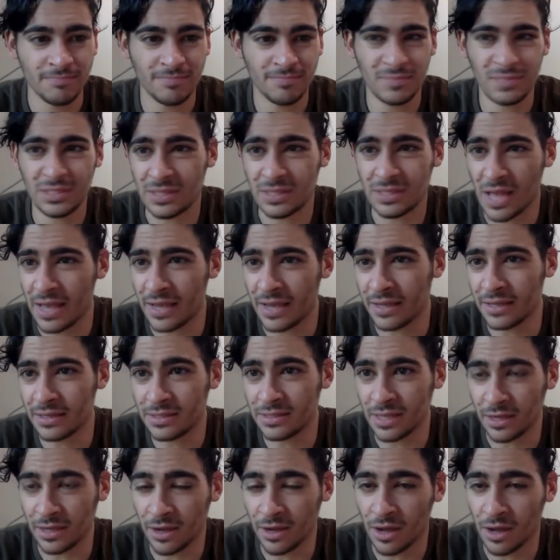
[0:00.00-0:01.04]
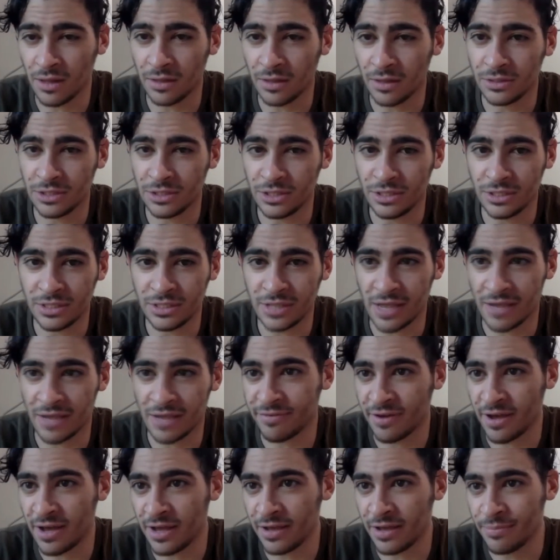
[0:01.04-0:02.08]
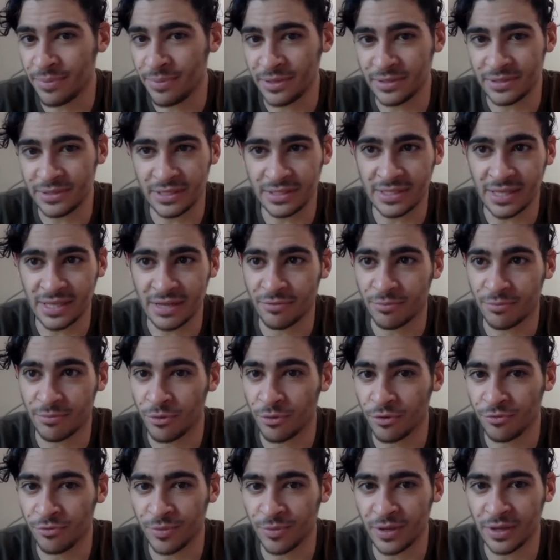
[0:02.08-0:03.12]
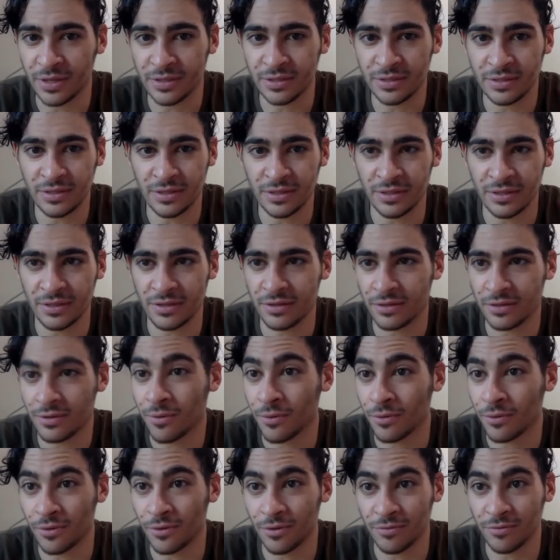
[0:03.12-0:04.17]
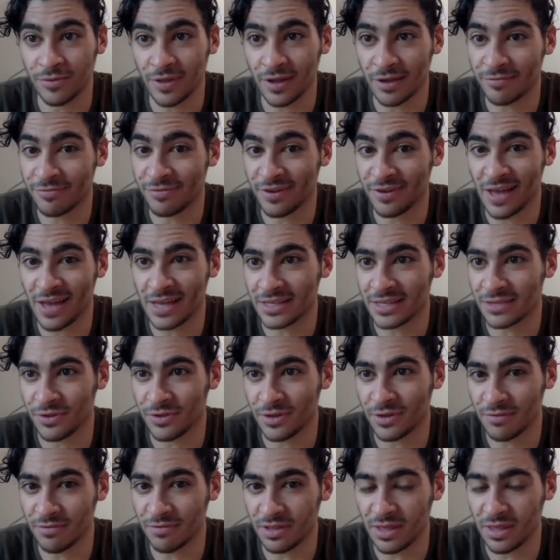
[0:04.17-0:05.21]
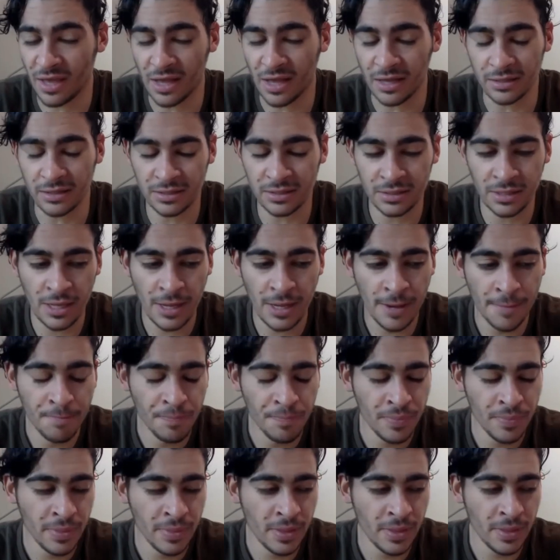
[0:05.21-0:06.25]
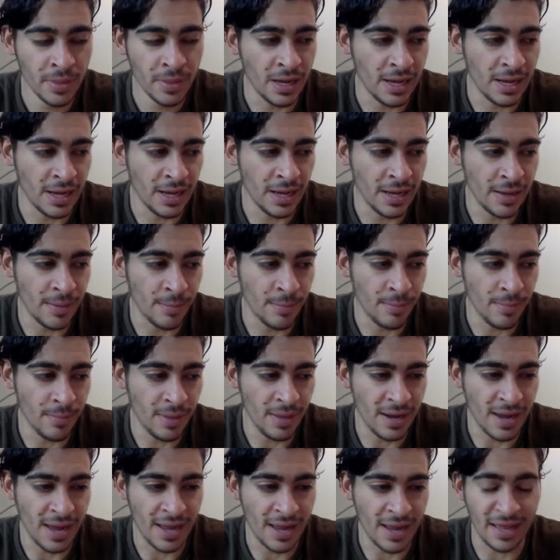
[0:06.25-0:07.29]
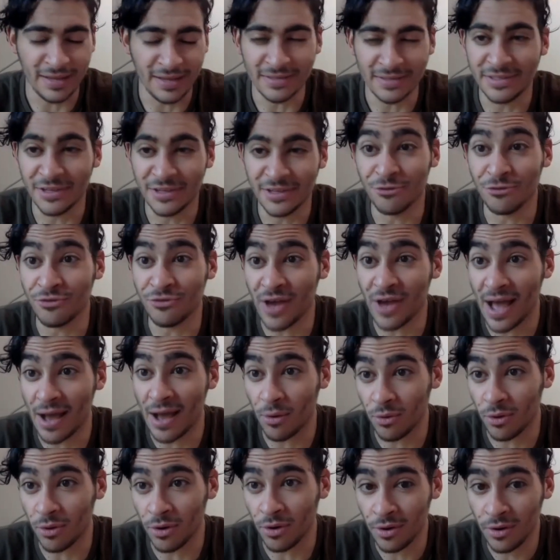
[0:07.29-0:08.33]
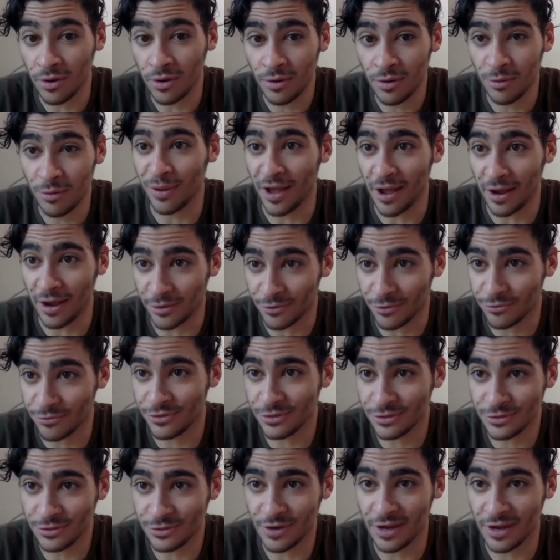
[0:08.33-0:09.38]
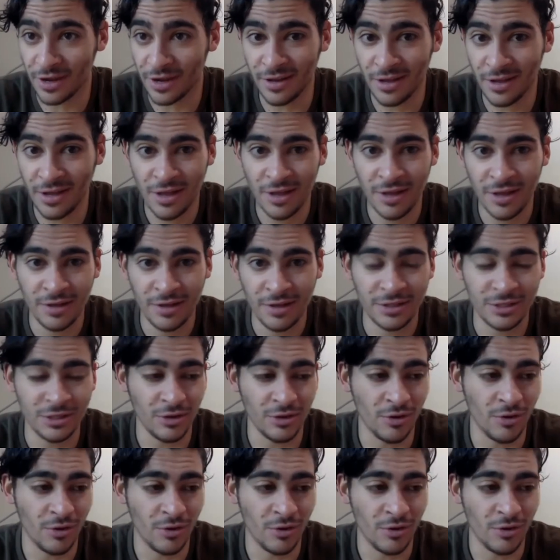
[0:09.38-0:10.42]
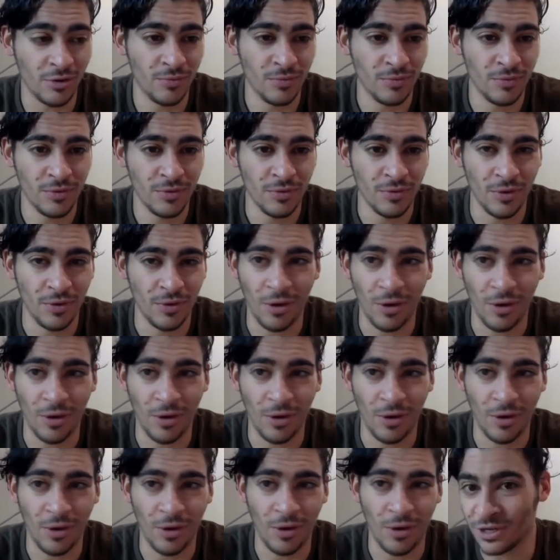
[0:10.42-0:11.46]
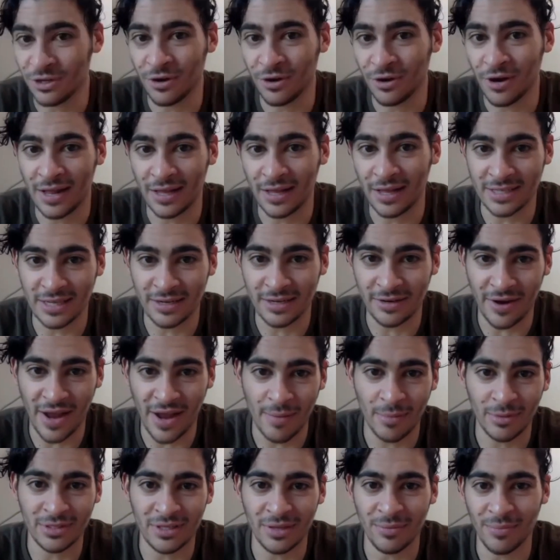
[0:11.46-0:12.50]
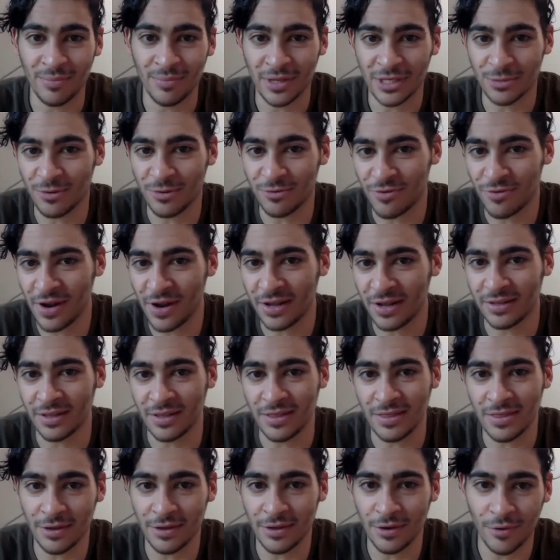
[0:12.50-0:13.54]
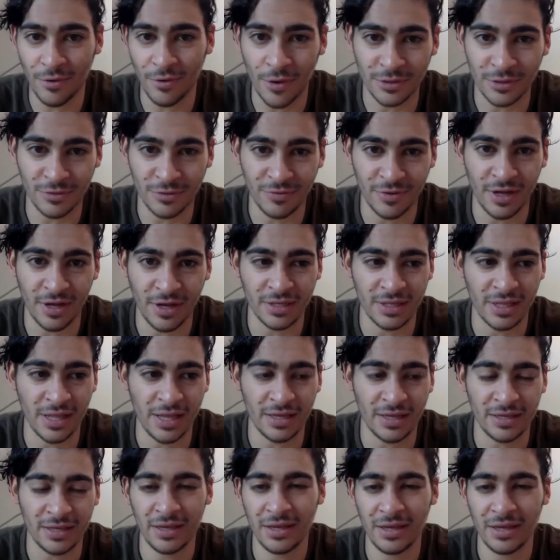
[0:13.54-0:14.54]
science, psychology, sci-fi, business, self-improvement, and then the quarter of like philosophy and everything else. Um, and I like devour biographies, right? So Arnold Schwarzenegger, Alexander Hamilton, Benjamin Franklin, Theodore Roosevelt, like